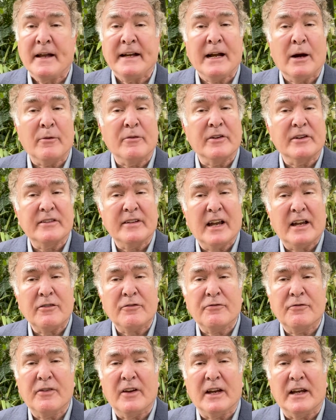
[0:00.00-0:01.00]
Now, in the
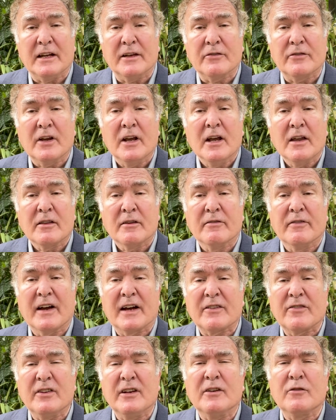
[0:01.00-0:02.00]
test phase, the
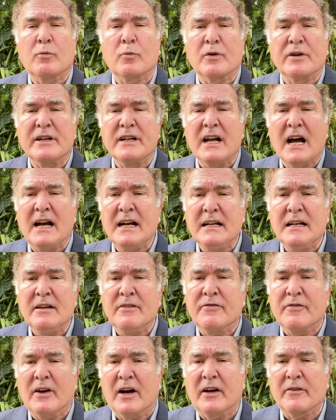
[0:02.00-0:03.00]
vaccines were
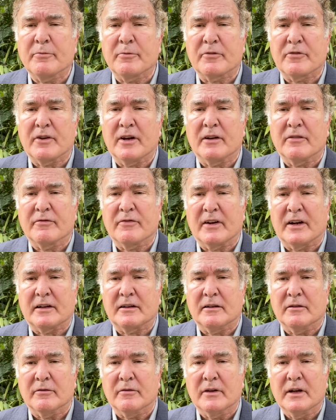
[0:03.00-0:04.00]
95%
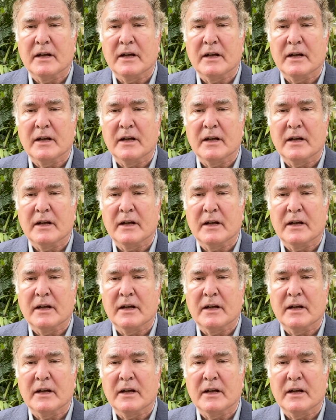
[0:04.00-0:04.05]
effective.